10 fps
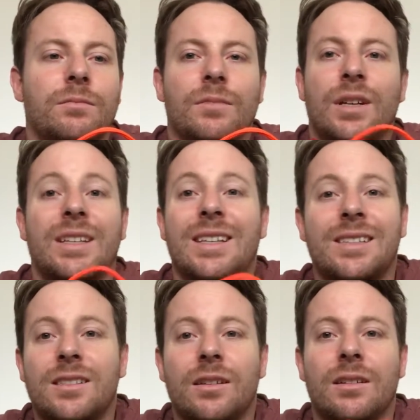My
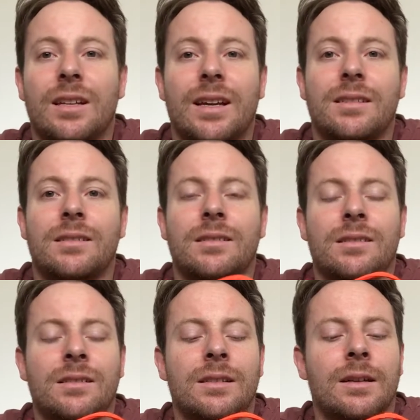knees hurt less.
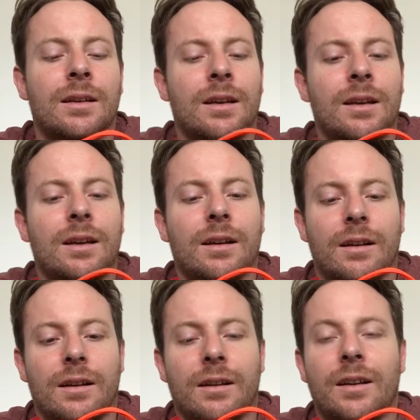
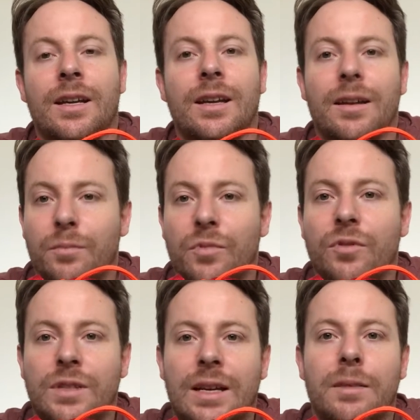I can get more
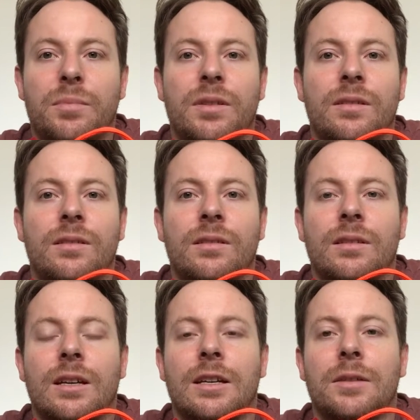depth,
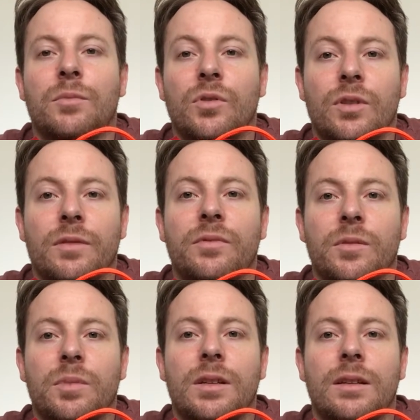more
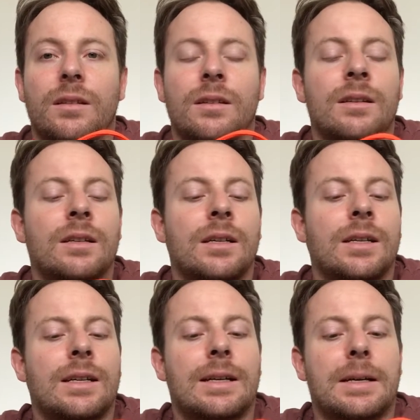comfortably.
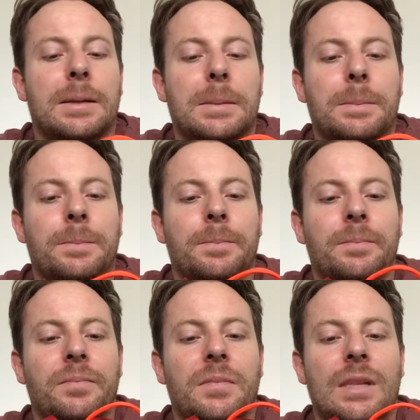And
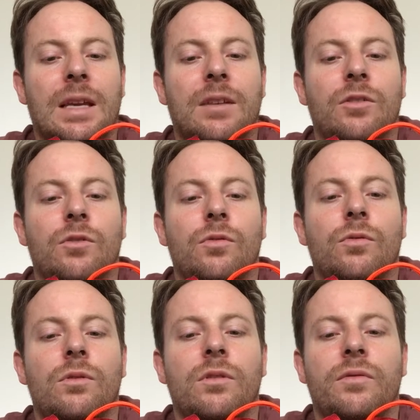
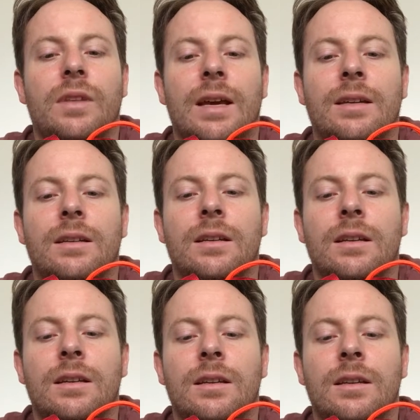all of that
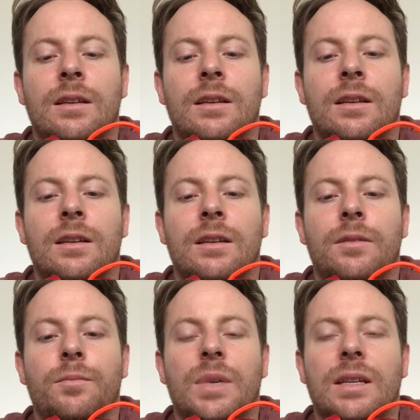
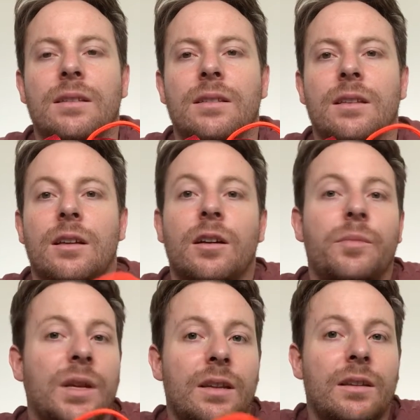means that I'm
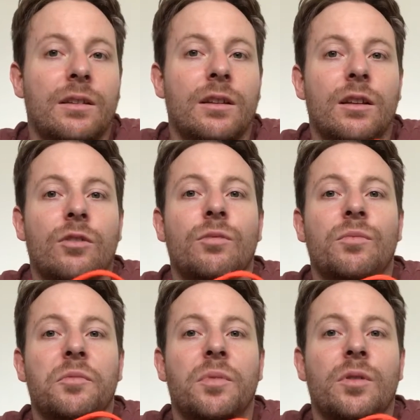making a lot
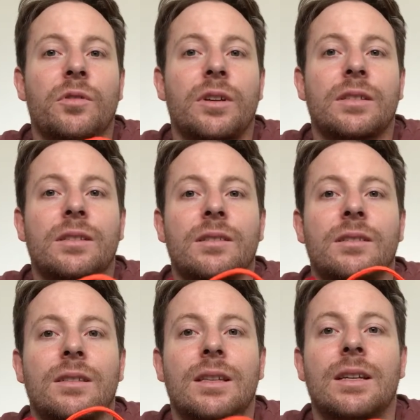more progress
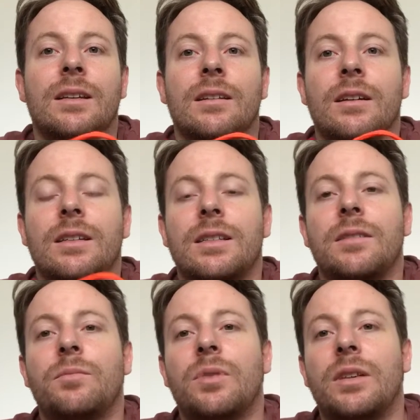than I did
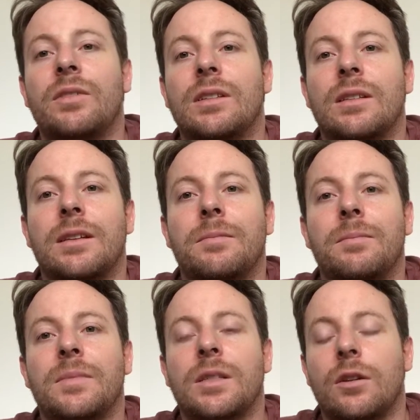previously.
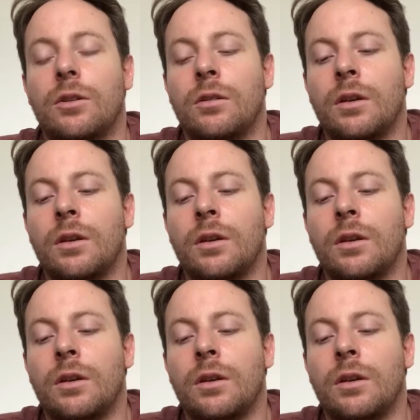So,